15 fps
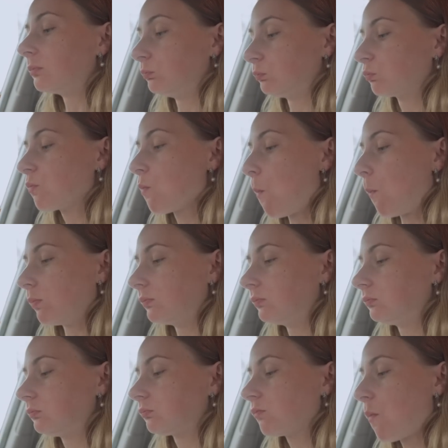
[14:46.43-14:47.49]
The fast
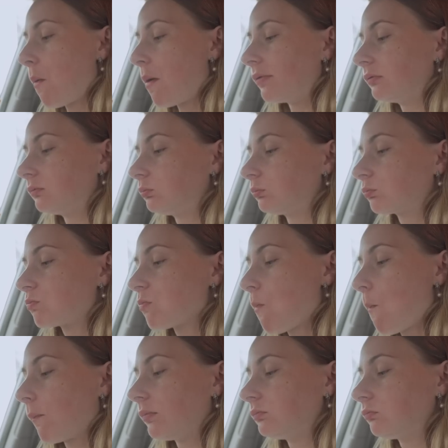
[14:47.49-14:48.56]
food, which is not good for
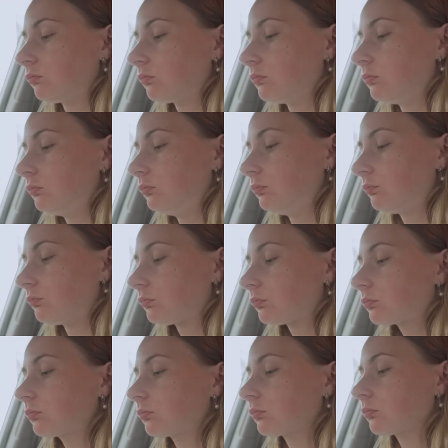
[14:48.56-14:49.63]
you. And when
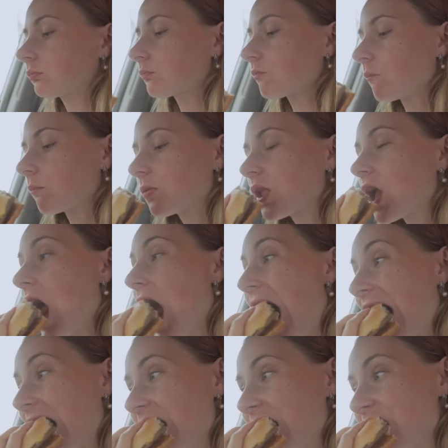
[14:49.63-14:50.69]
you're not eating
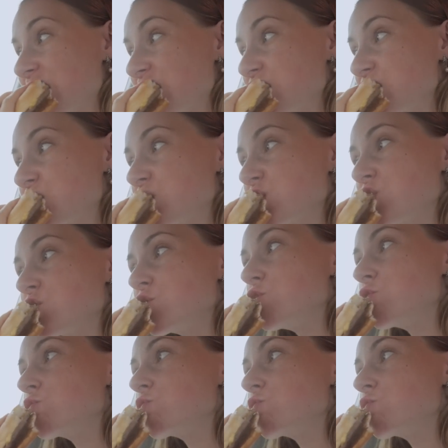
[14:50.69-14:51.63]
well, everything else